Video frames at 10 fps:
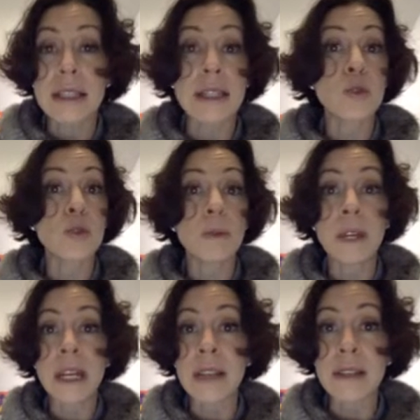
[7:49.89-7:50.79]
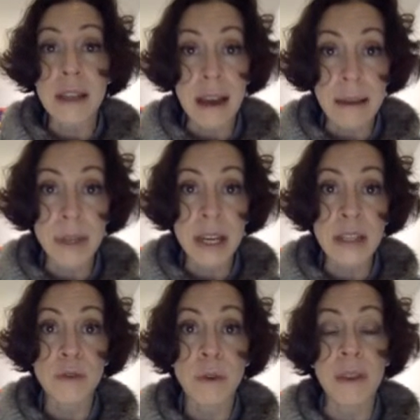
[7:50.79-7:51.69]
distributing the
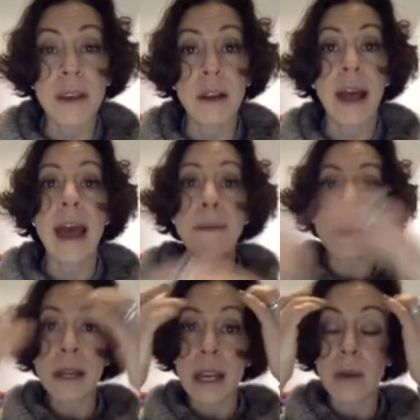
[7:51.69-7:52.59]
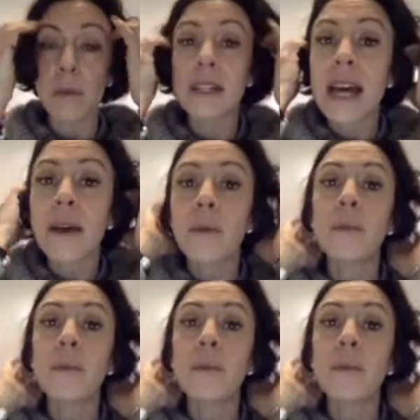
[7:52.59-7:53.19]
timelines for when that'll happen and what's